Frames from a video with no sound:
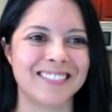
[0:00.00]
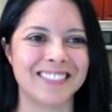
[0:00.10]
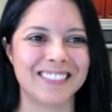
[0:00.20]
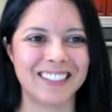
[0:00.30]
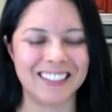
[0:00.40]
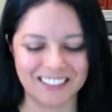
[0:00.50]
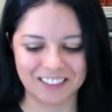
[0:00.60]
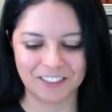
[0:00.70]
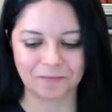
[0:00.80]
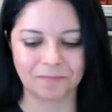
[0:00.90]

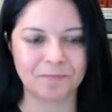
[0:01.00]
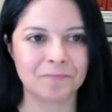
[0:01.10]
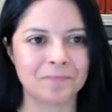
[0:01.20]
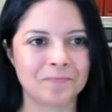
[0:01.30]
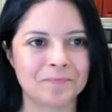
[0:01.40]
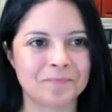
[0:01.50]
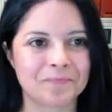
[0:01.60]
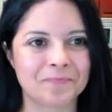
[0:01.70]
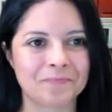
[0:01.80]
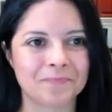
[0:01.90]

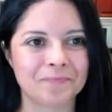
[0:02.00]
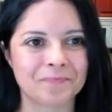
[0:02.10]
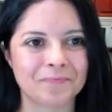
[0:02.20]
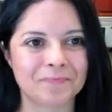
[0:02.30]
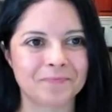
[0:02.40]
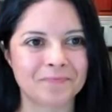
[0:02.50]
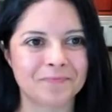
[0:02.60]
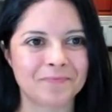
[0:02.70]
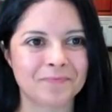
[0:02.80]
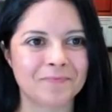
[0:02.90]

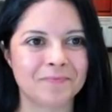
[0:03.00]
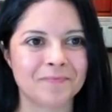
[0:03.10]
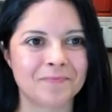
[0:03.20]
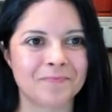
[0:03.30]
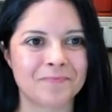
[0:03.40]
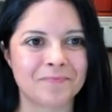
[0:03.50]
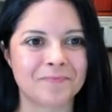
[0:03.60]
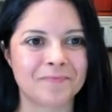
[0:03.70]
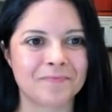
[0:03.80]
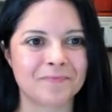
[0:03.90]

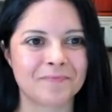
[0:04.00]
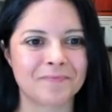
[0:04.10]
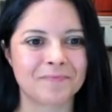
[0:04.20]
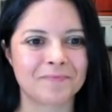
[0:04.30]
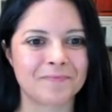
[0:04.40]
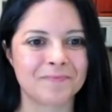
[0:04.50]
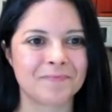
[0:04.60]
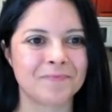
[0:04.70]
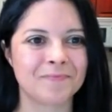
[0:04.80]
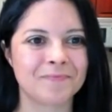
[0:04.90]

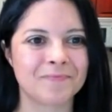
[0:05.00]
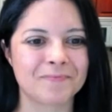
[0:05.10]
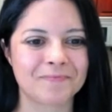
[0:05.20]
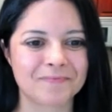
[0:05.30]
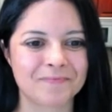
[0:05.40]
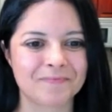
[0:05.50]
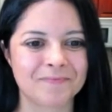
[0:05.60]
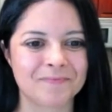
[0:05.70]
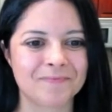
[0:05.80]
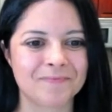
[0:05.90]
This person isn't speaking.